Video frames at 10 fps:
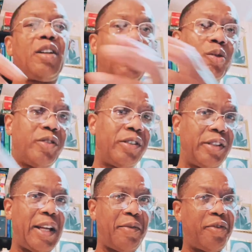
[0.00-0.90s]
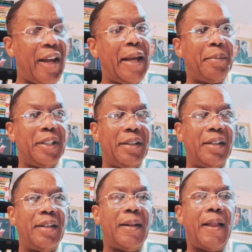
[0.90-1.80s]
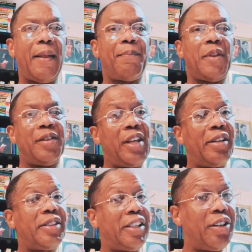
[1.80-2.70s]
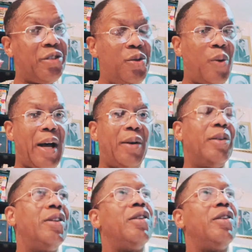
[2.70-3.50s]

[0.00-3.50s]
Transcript: closer to their family, they'll sell you out,